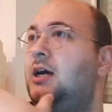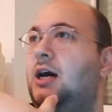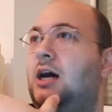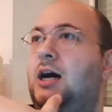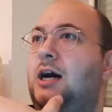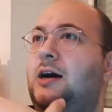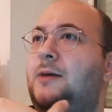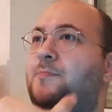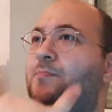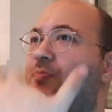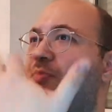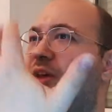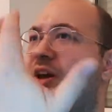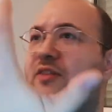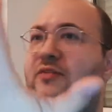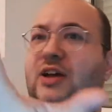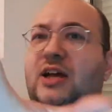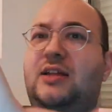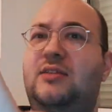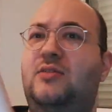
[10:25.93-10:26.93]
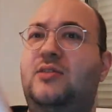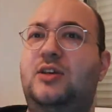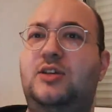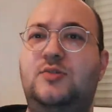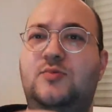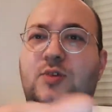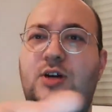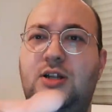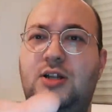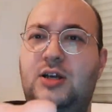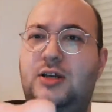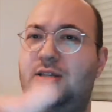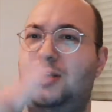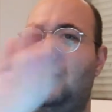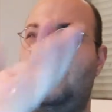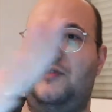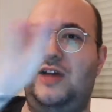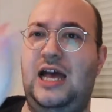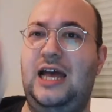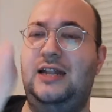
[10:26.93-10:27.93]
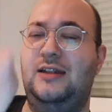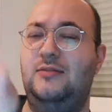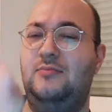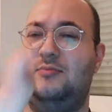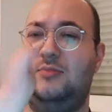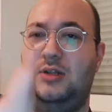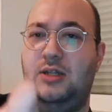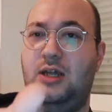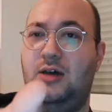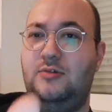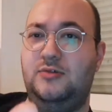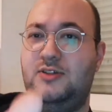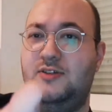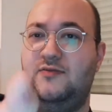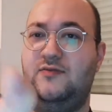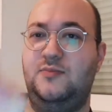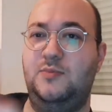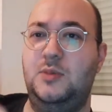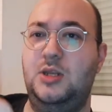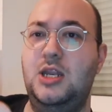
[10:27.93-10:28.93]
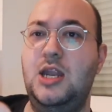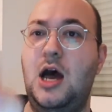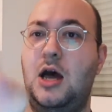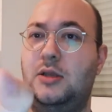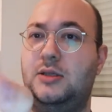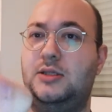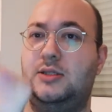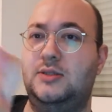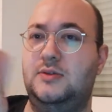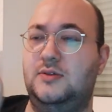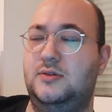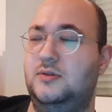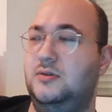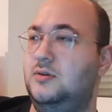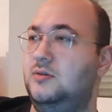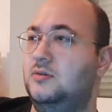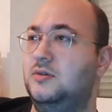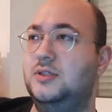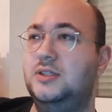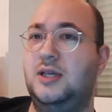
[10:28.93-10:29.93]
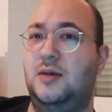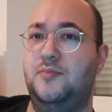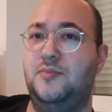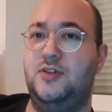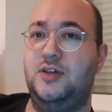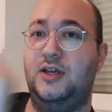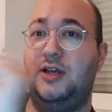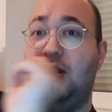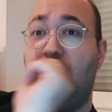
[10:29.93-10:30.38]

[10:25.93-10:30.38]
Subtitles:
I've had things where like I've had loads of nuts or something,